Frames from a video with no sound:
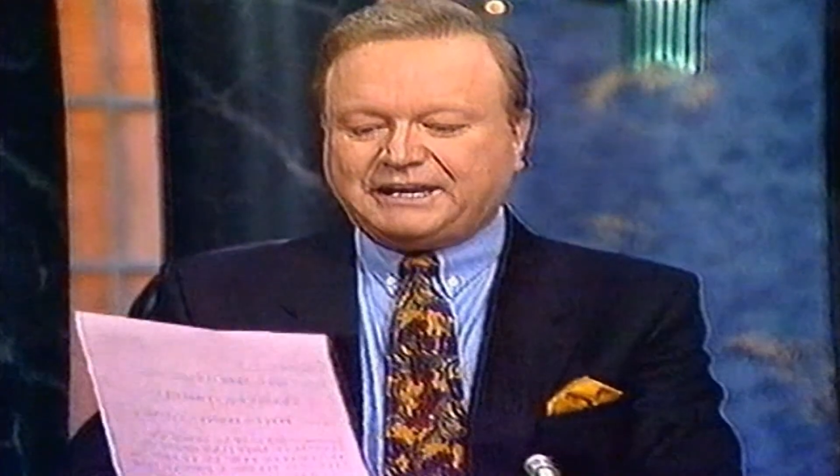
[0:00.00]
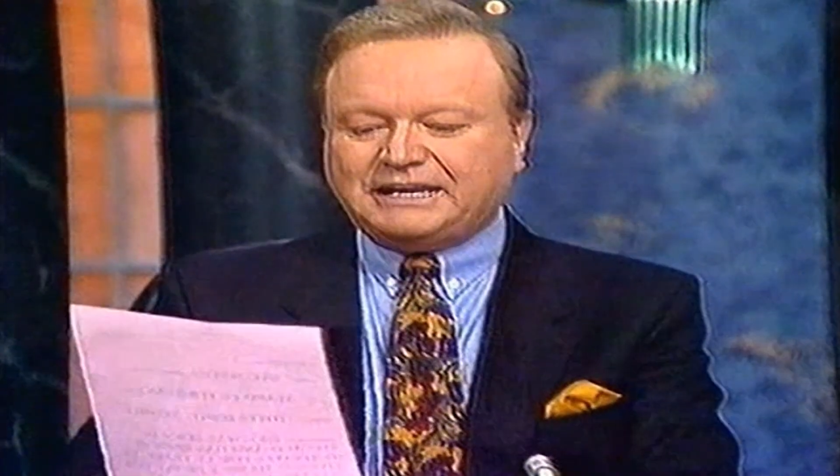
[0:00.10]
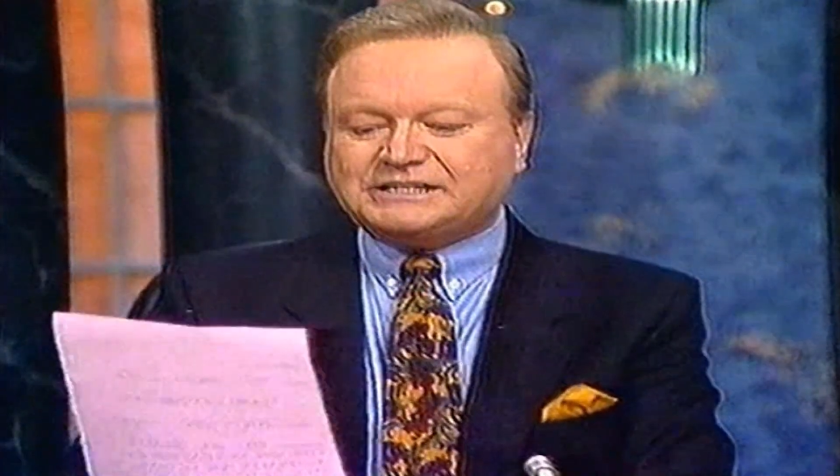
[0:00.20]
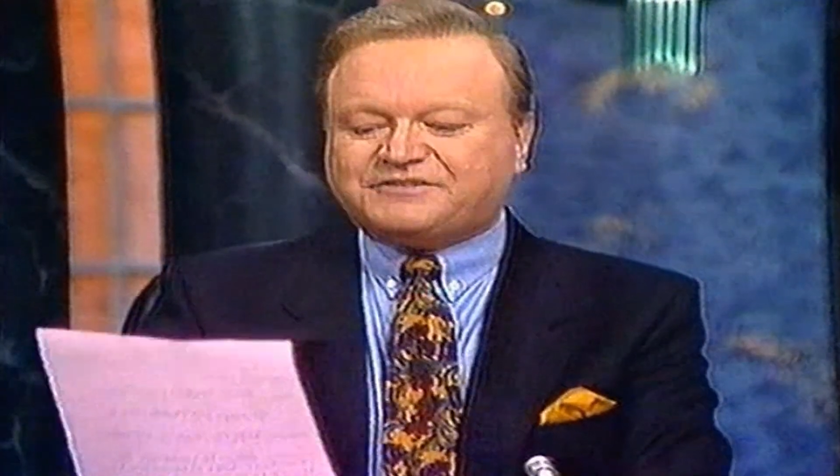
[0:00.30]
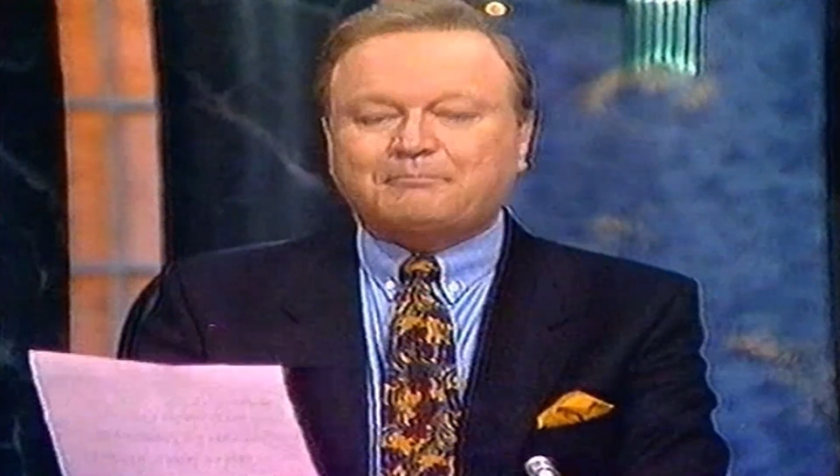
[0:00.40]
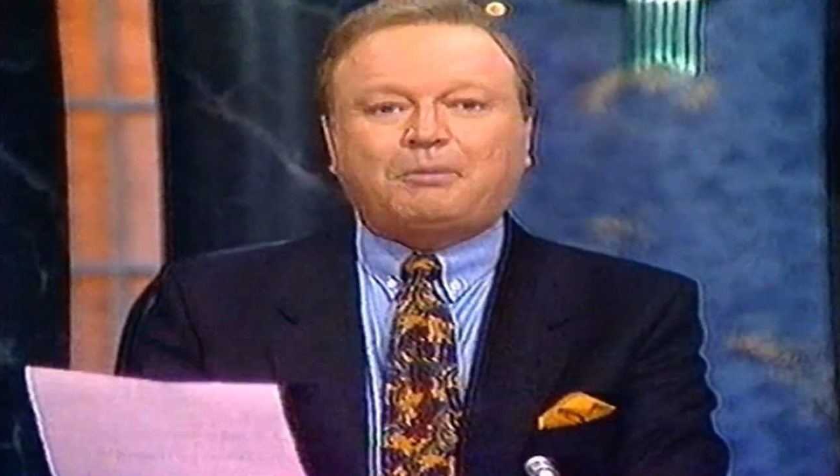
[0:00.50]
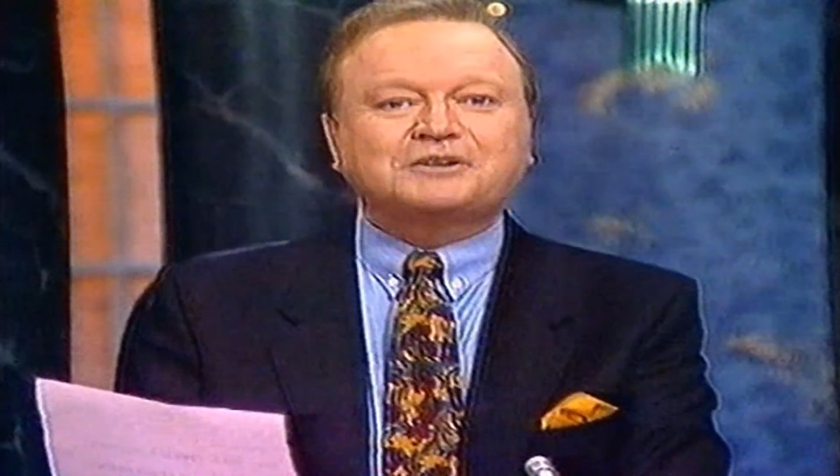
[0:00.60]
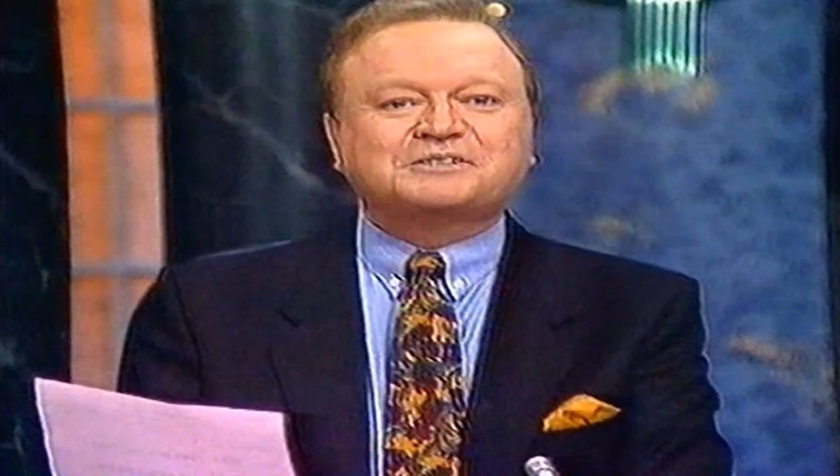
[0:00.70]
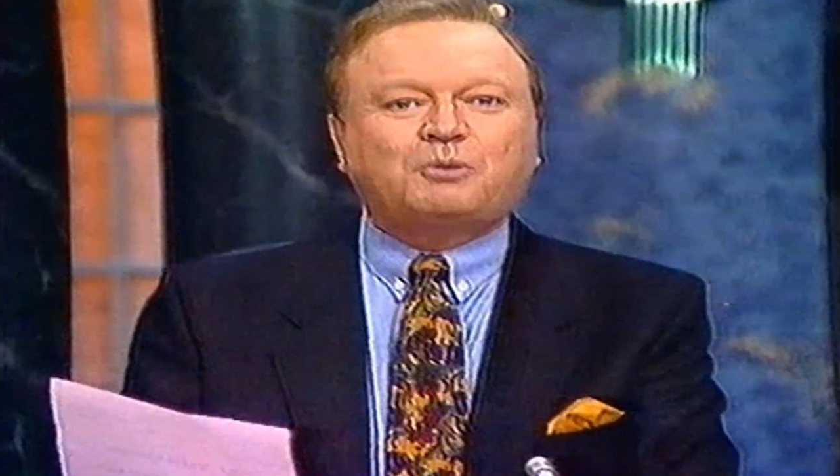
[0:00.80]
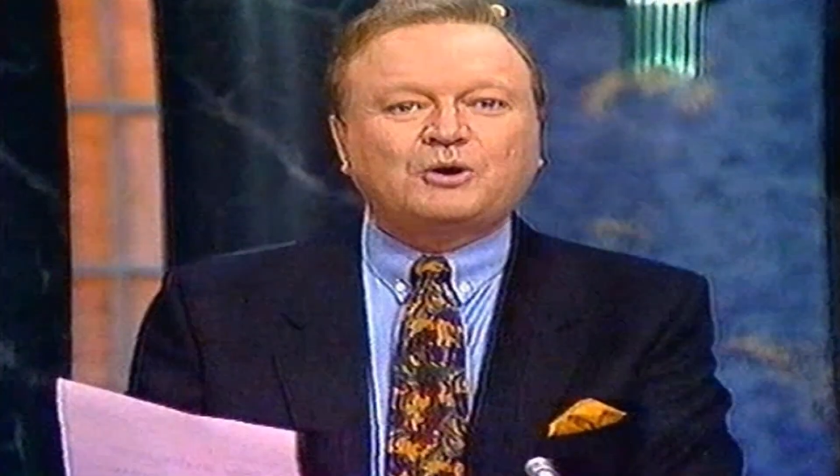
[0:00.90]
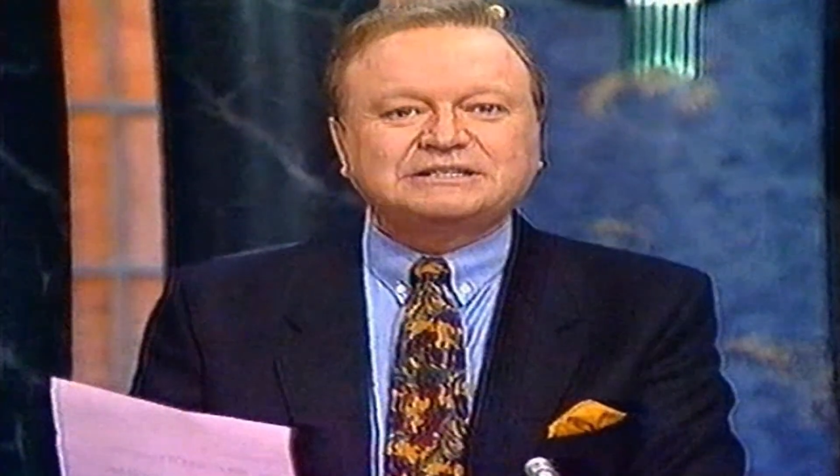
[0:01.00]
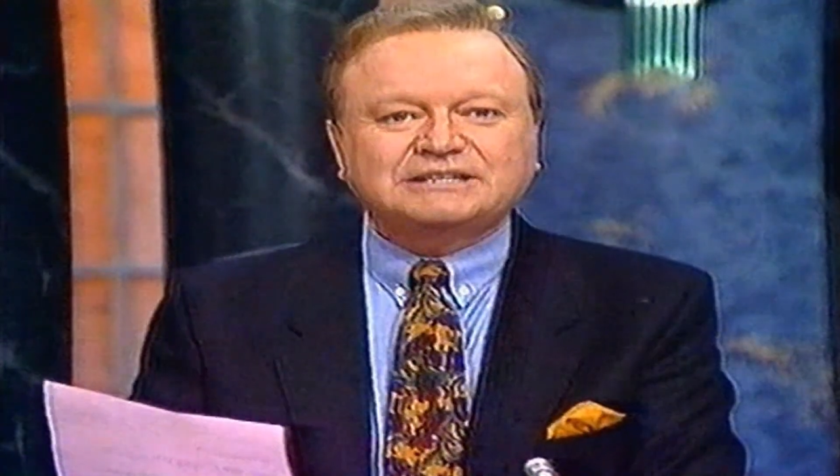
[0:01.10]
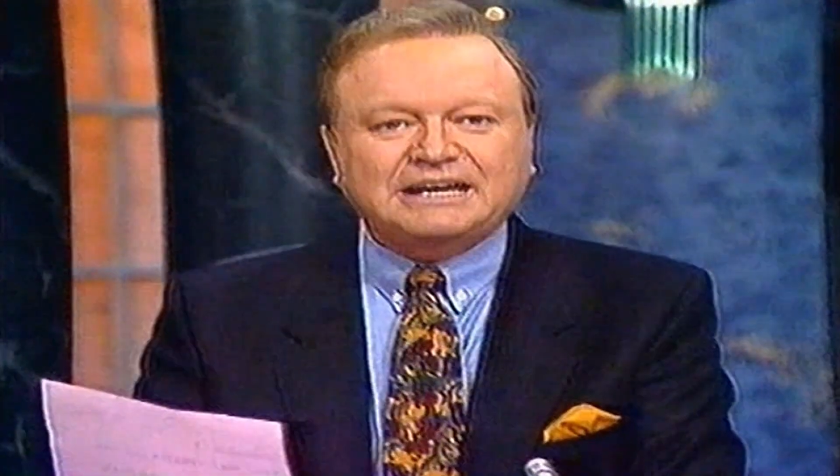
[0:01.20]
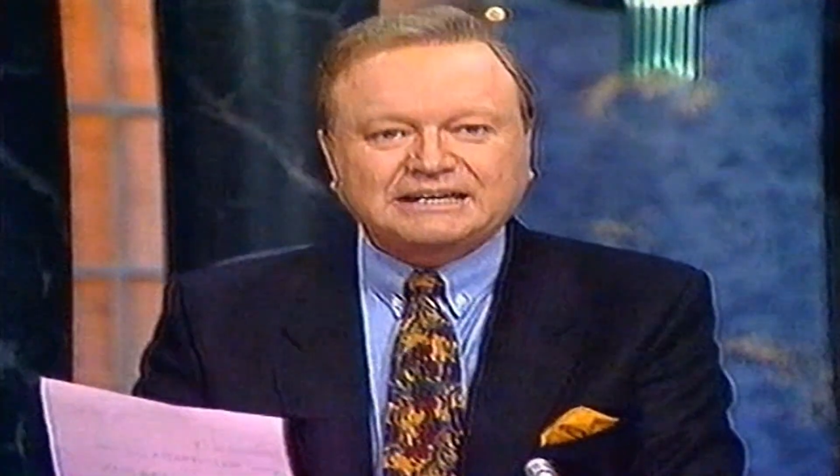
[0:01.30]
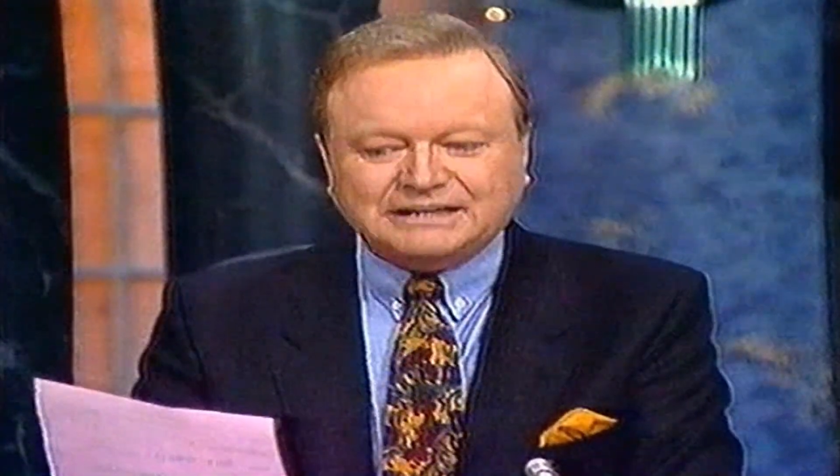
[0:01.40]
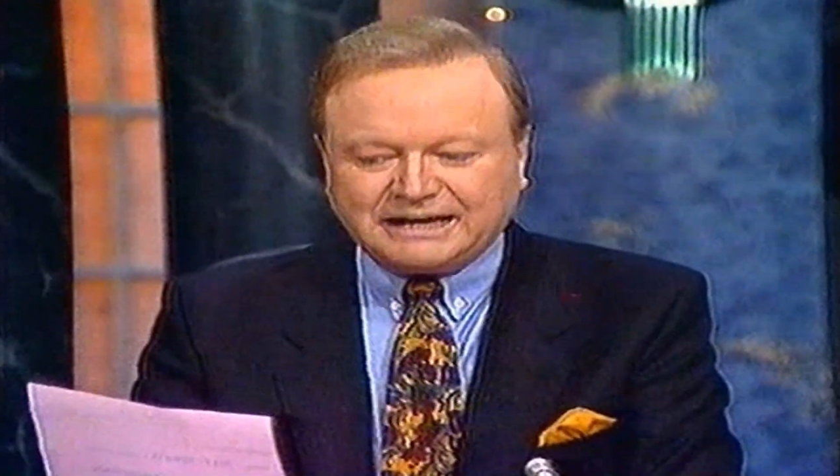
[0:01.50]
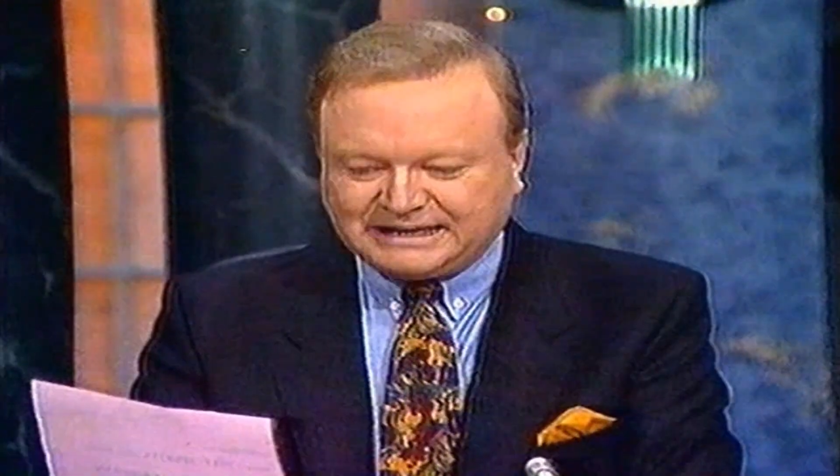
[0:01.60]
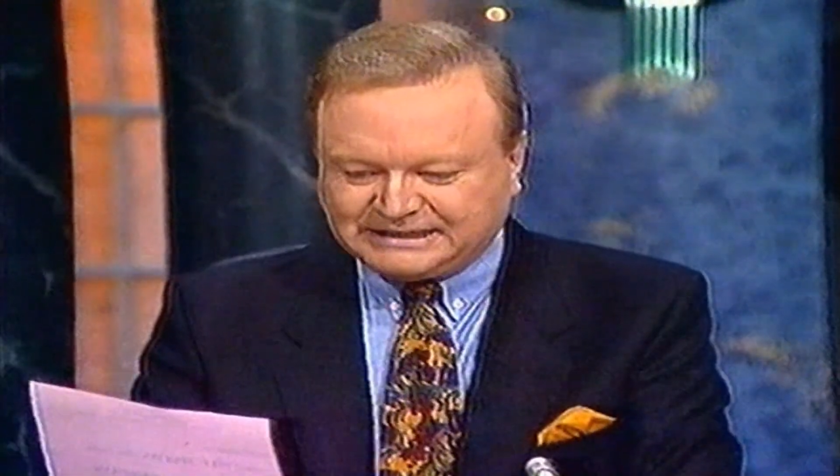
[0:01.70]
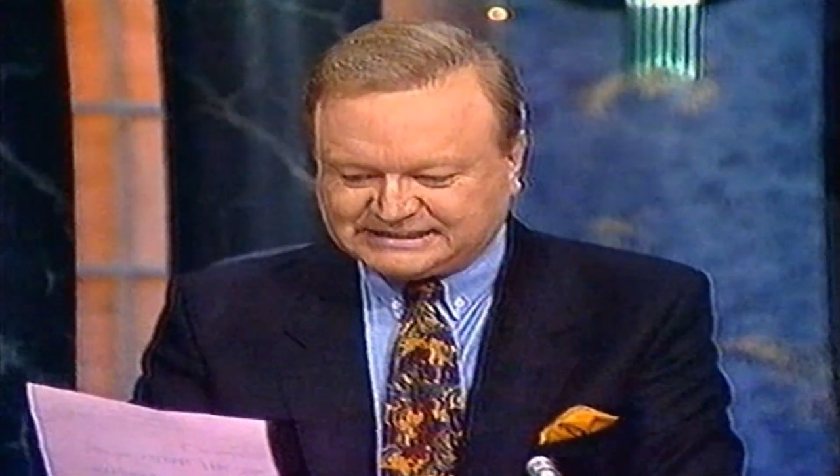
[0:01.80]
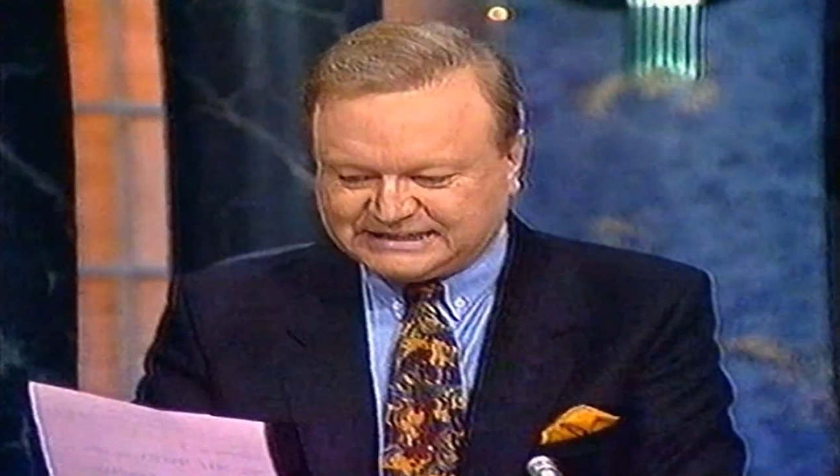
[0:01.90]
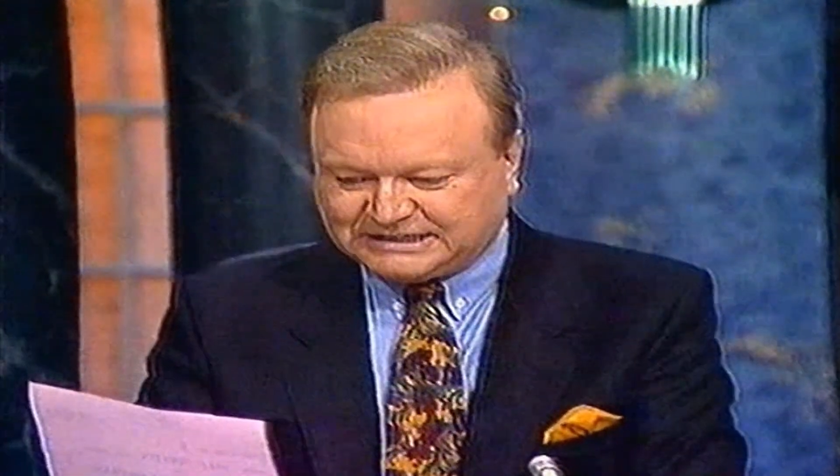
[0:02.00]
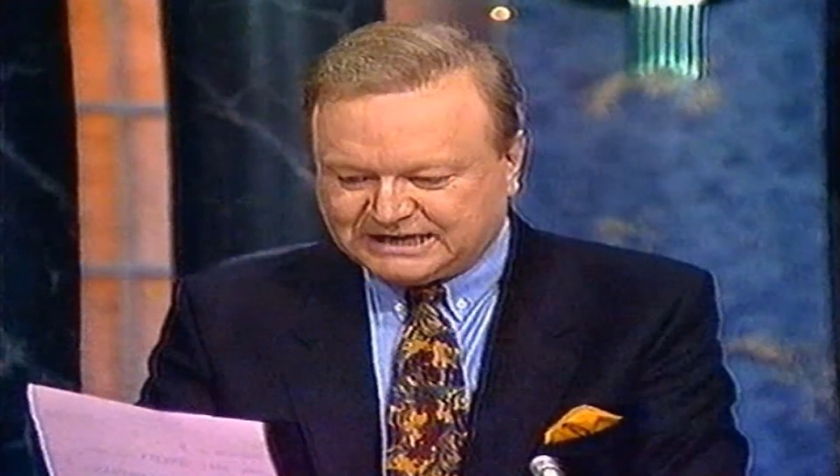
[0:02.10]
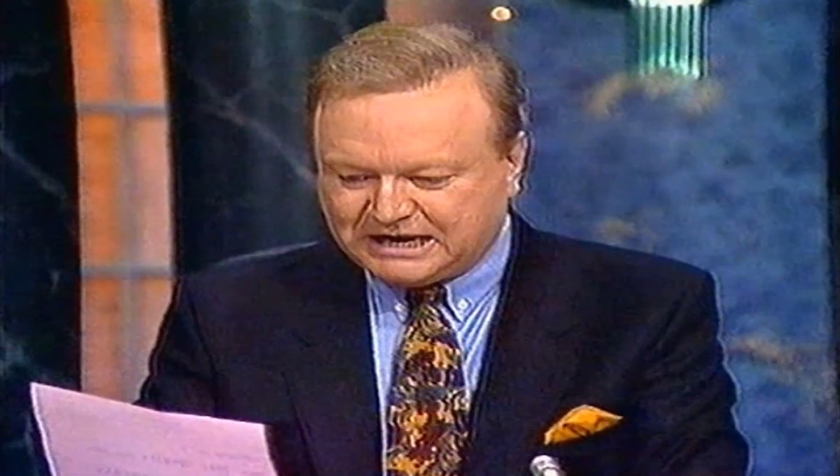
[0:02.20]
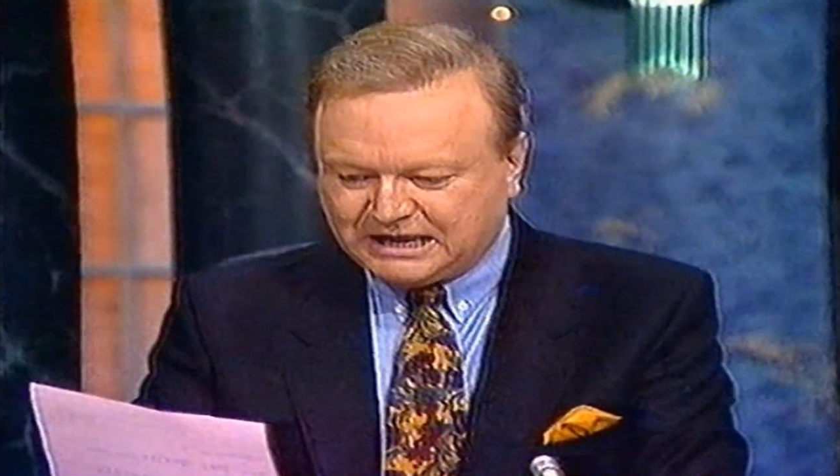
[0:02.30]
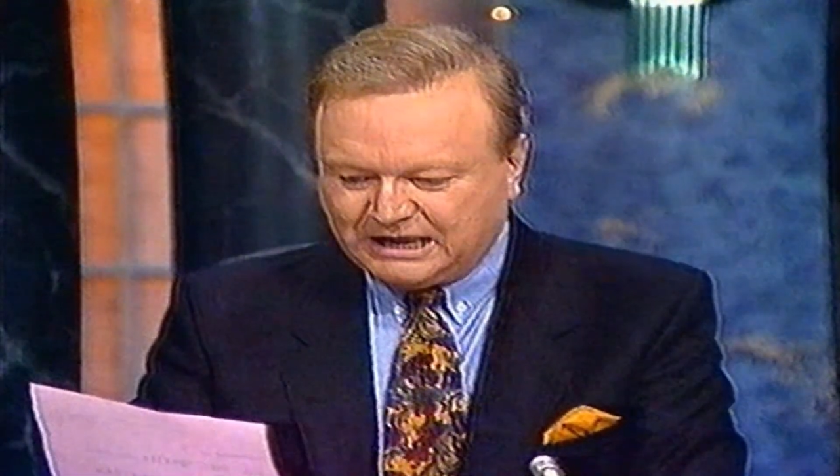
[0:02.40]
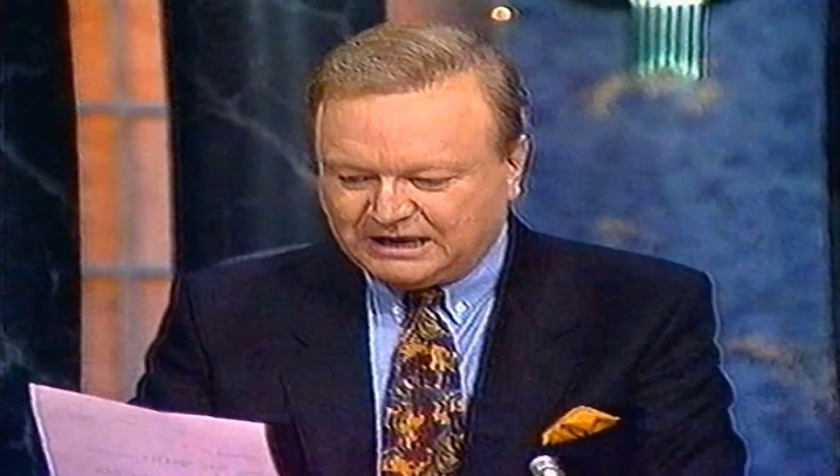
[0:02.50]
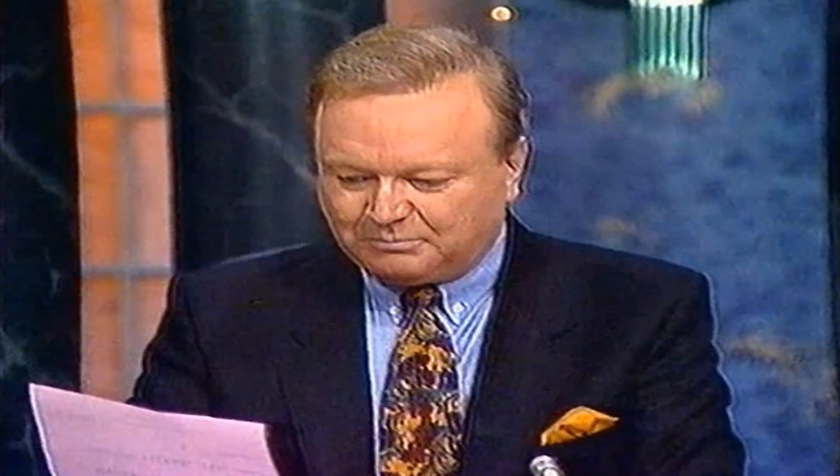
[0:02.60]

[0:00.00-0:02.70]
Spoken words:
and he's from Potts Point in Sydney.